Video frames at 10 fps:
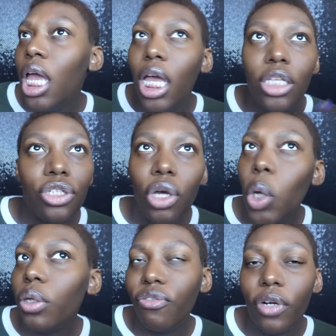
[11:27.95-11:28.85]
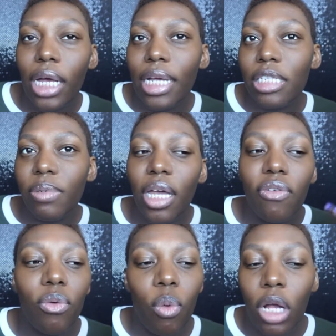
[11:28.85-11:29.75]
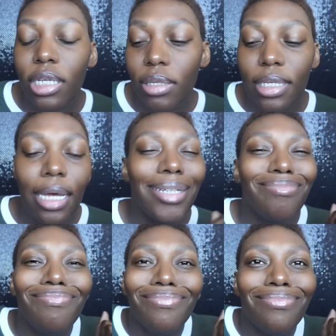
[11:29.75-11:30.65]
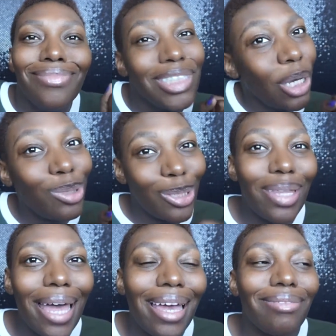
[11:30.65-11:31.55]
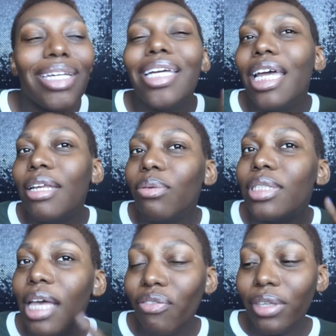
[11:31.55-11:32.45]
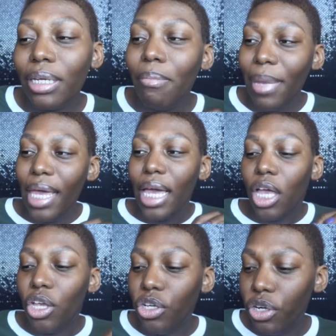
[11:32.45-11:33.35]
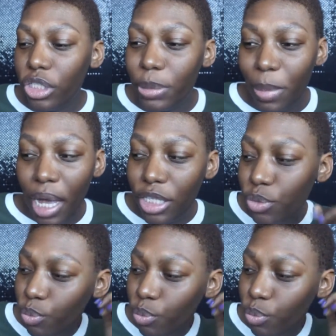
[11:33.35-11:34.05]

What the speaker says: and totally forgot SPF, walked outside. Don't do that. It'll definitely make your spots